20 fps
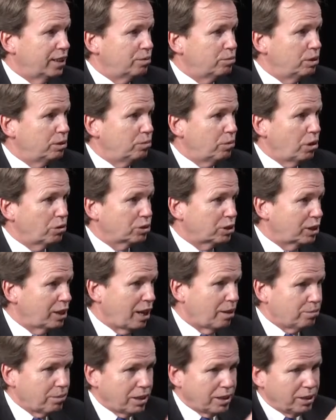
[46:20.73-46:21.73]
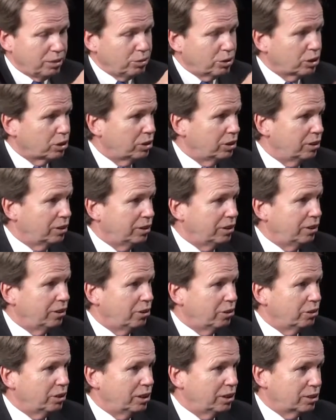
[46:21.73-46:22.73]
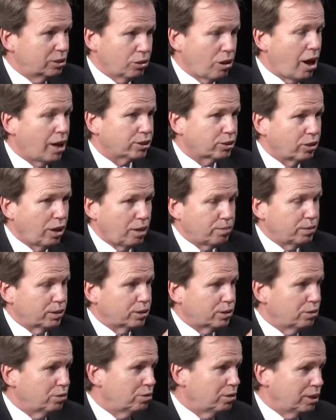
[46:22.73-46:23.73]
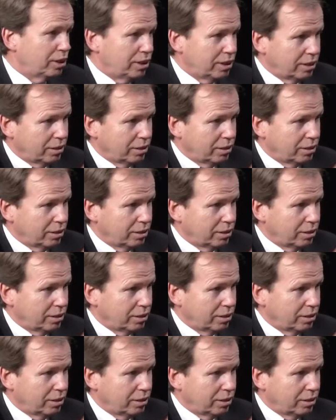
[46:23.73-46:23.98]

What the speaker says: I mean, most of that money is lost opportunity